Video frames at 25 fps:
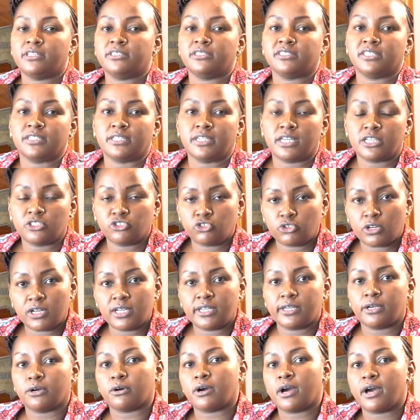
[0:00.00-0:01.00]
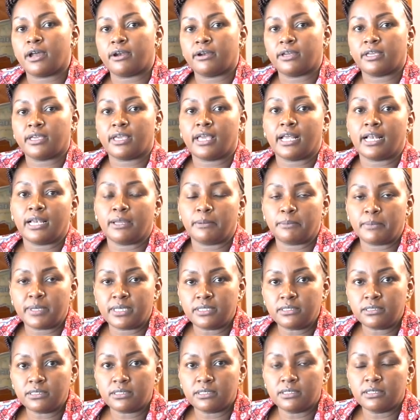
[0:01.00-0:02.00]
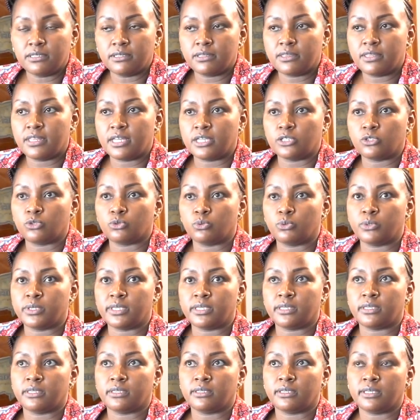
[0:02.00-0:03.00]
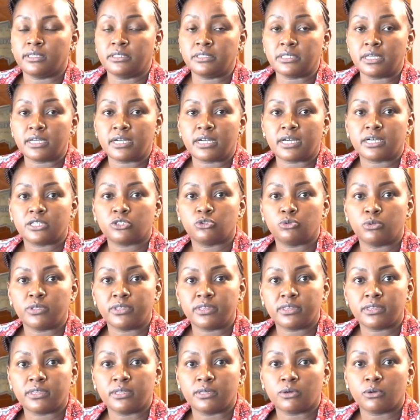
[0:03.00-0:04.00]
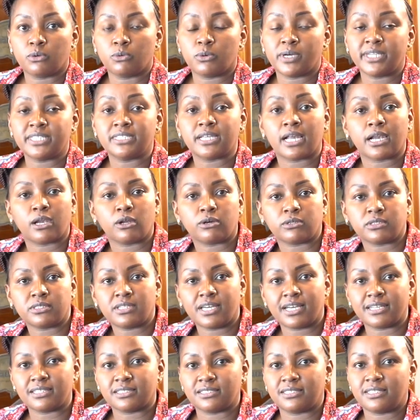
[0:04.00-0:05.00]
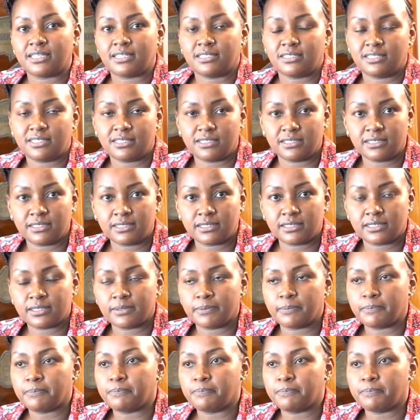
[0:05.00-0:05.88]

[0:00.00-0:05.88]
is a naturally occurring element that we interact with quite a lot as dentists.